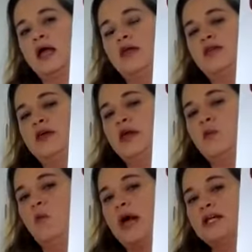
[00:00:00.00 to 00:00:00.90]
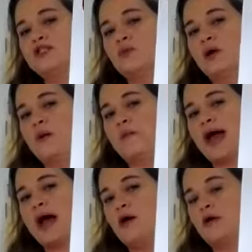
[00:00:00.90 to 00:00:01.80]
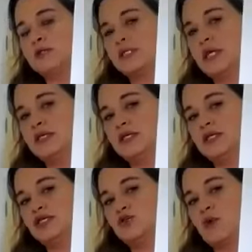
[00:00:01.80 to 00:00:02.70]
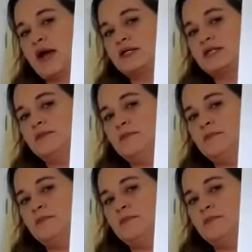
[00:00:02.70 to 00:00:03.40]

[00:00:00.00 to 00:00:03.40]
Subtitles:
The waste will come out into this rectum,